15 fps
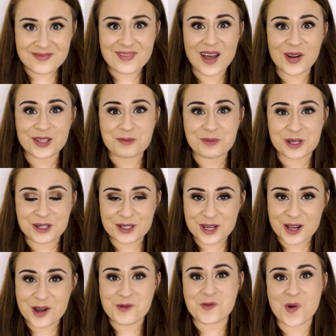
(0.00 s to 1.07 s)
husband
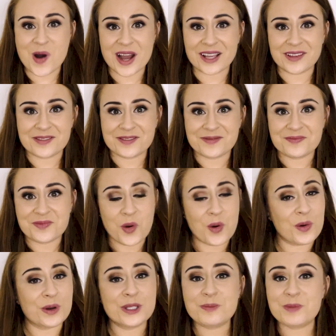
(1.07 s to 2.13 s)
and wife, or
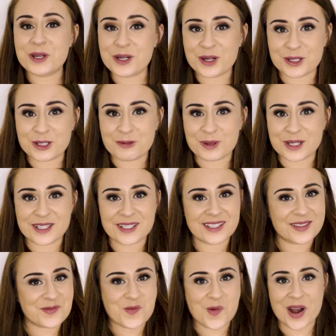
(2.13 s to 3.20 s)
husband and husband
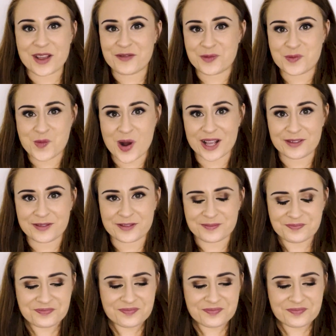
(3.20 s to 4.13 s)
and wife and wife.